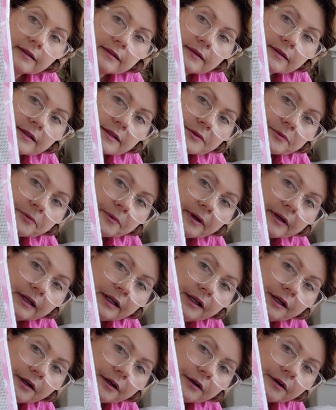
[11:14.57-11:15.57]
This one right
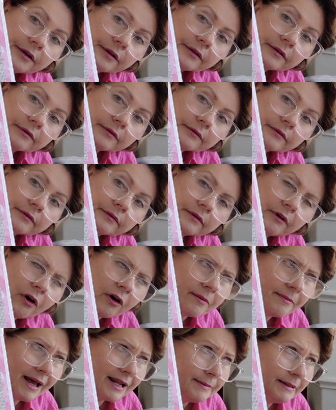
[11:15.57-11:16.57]
here. Or it
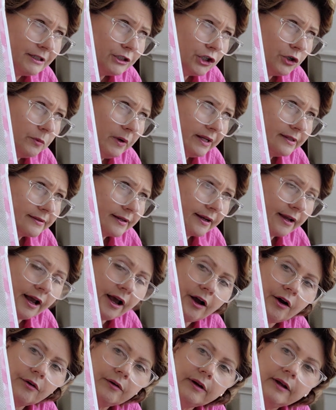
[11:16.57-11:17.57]
might have been 2 weeks
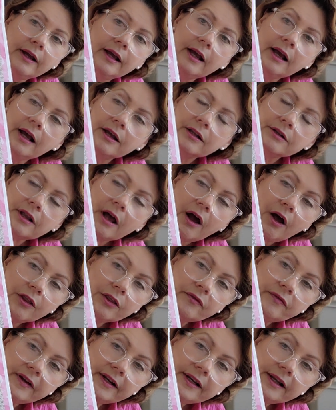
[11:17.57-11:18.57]
ago. All the
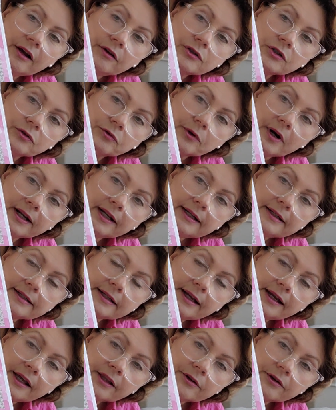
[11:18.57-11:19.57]
videos are running
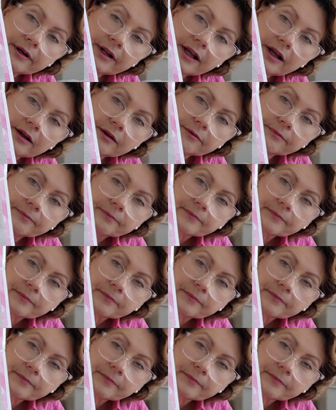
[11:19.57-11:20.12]
together now.